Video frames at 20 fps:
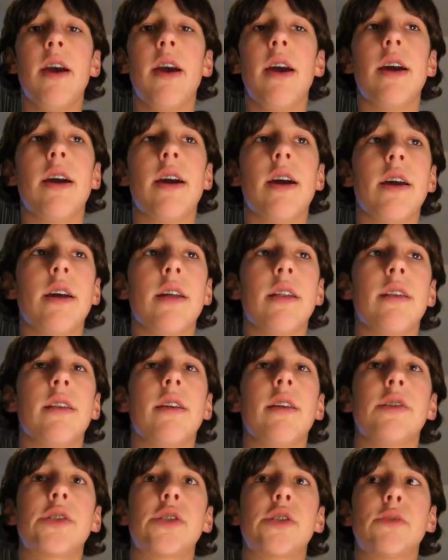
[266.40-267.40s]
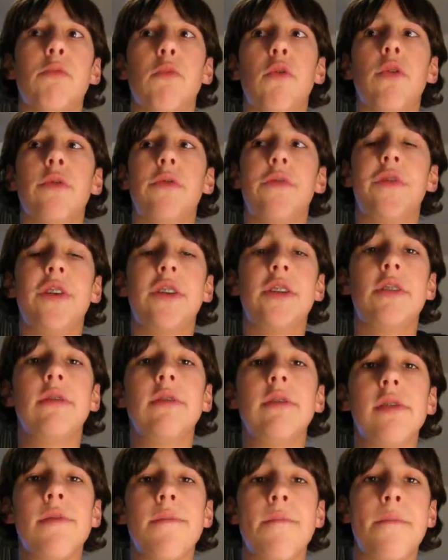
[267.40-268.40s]
and it's more
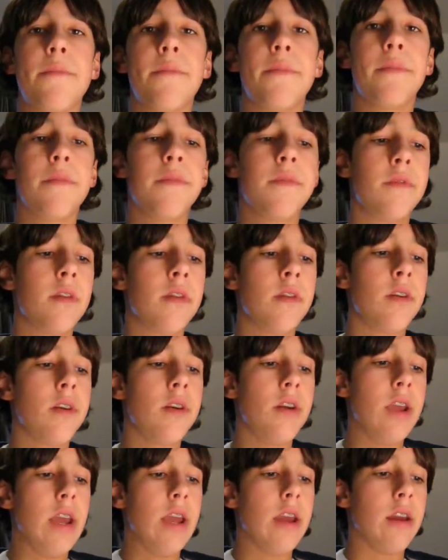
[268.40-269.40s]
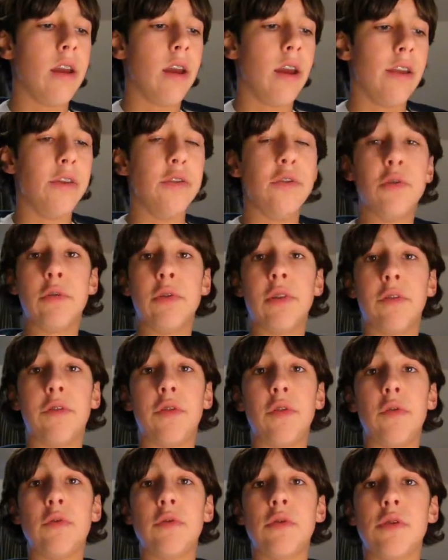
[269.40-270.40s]
efficient, and you don't have
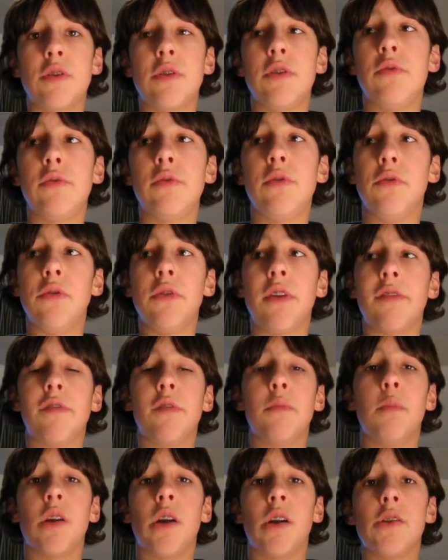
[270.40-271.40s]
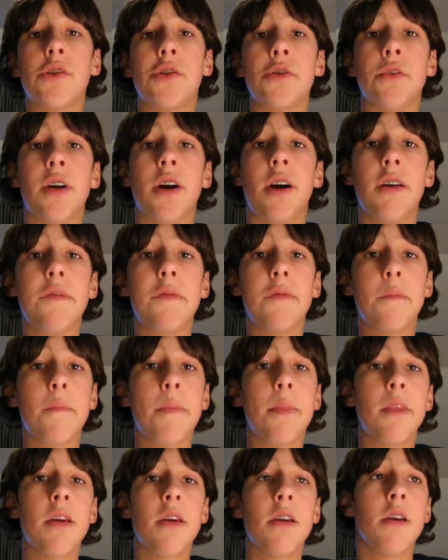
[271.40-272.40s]
to blunt your knife.
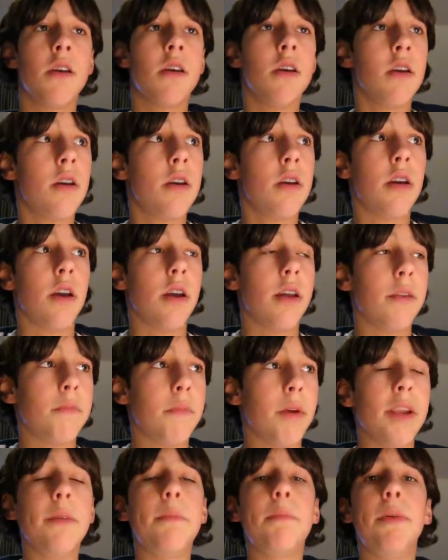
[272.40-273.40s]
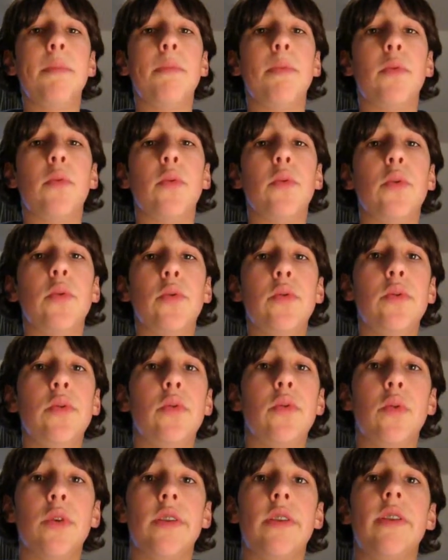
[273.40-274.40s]
Many people don't know
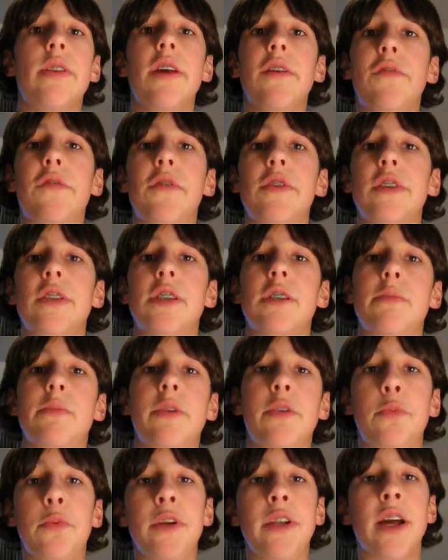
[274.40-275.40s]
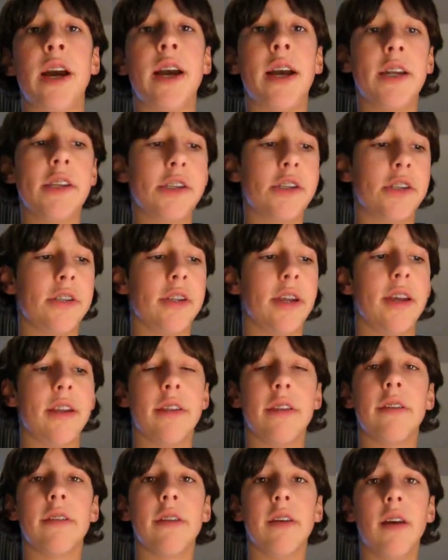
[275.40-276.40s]
what the difference is between a hatchet
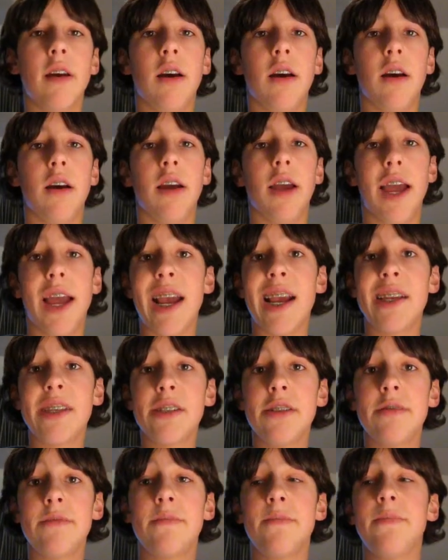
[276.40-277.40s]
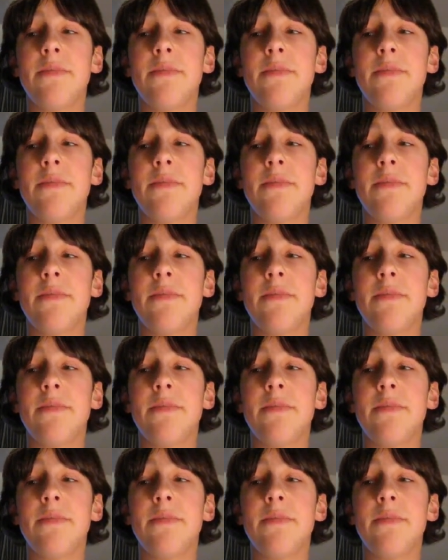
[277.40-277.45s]
and axe.